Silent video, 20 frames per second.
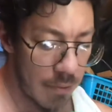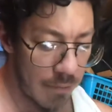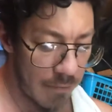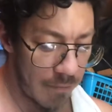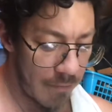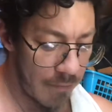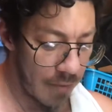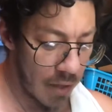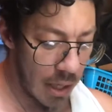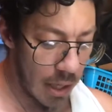
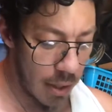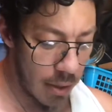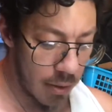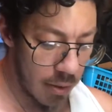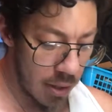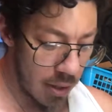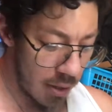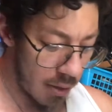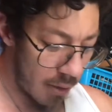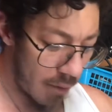
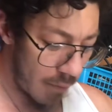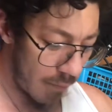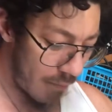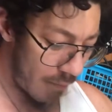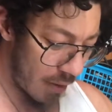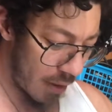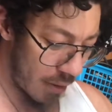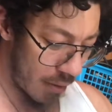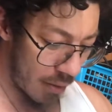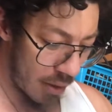Very,
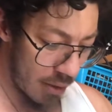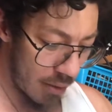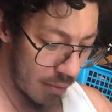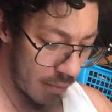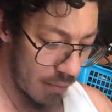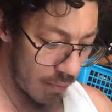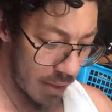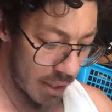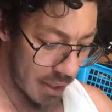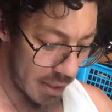very
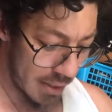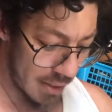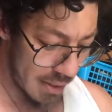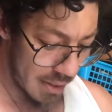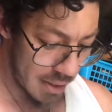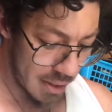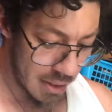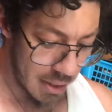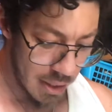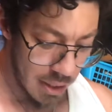great.
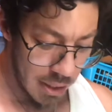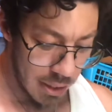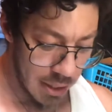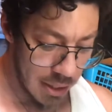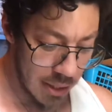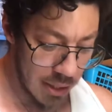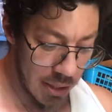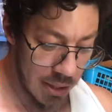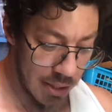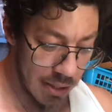
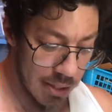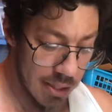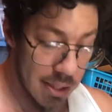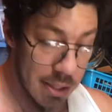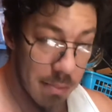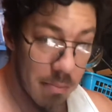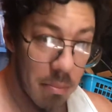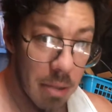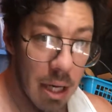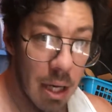Because it
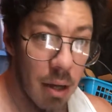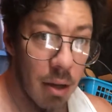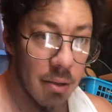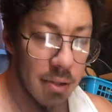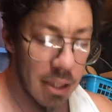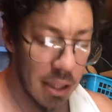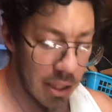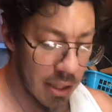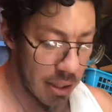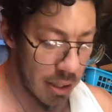
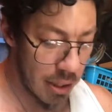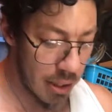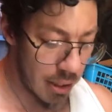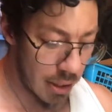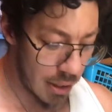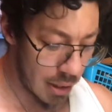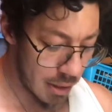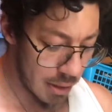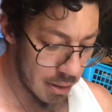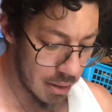smells like
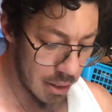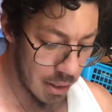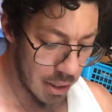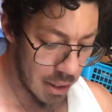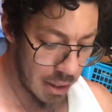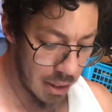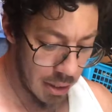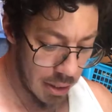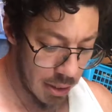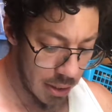a
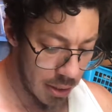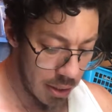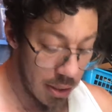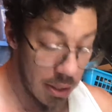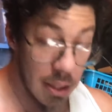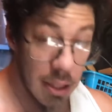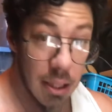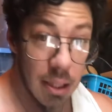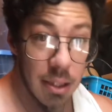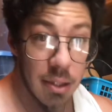cookie.
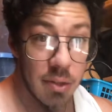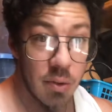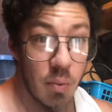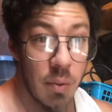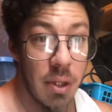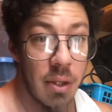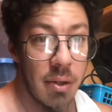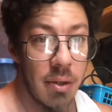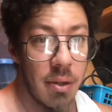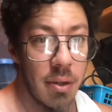It's
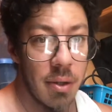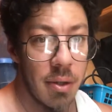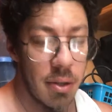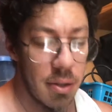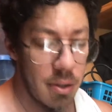weird.